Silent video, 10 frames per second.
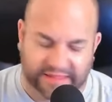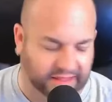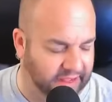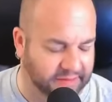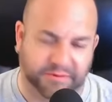
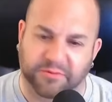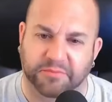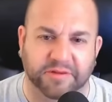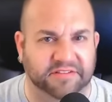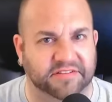I'd be
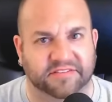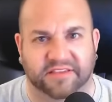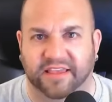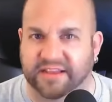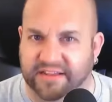remiss in
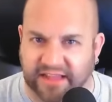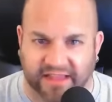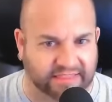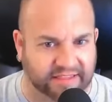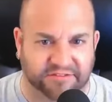saying
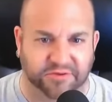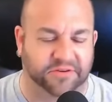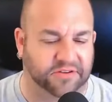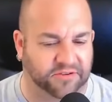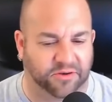I think
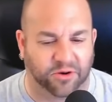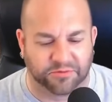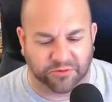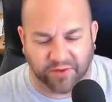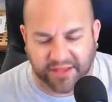tuners are
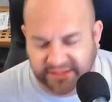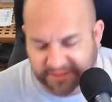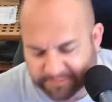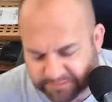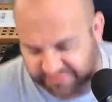
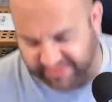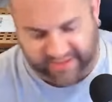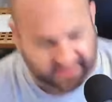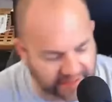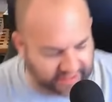overrated.
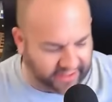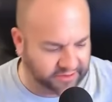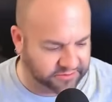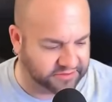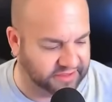I
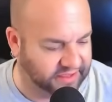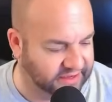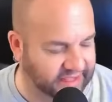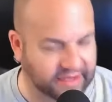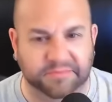don't think you
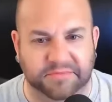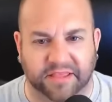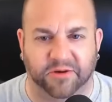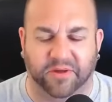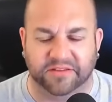need them.
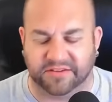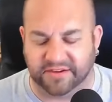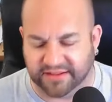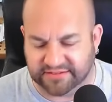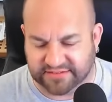Get a
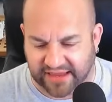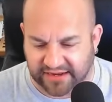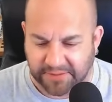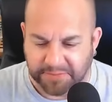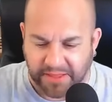resident
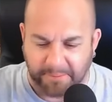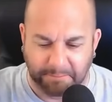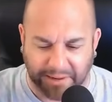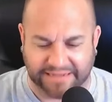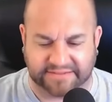antenna,
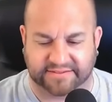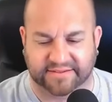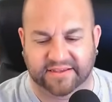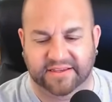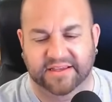but...
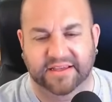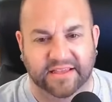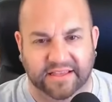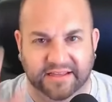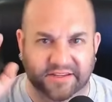
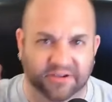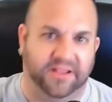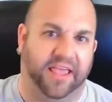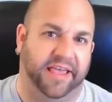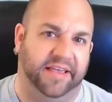in your
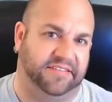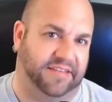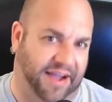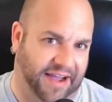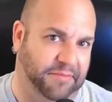
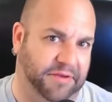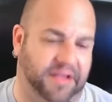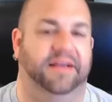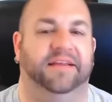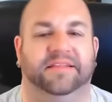case, I'm
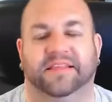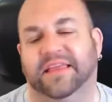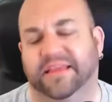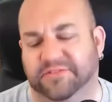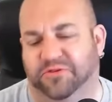kind of
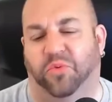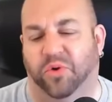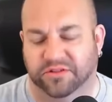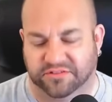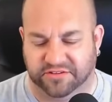leaning
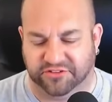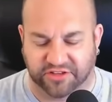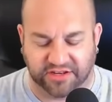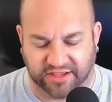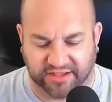towards the
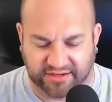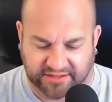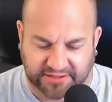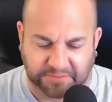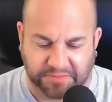
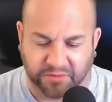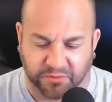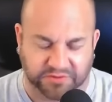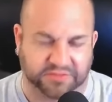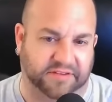G90
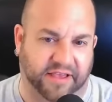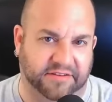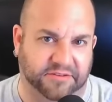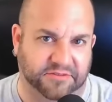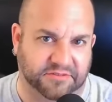with the
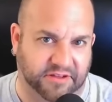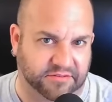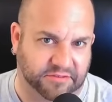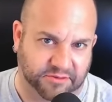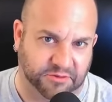Tactical Delta Loop